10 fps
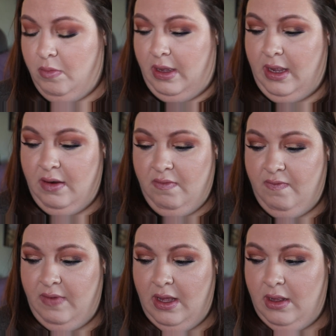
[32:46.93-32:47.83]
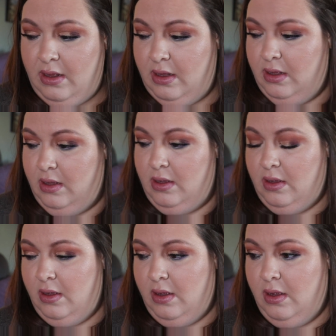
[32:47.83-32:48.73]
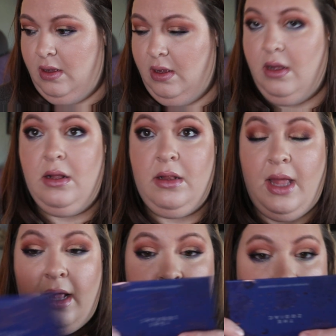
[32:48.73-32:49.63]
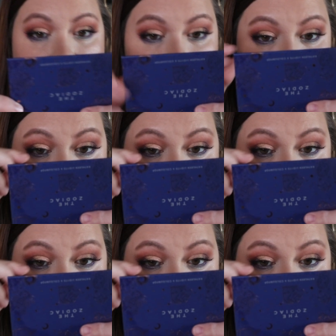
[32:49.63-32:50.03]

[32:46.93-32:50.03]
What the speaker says: I can feel that lash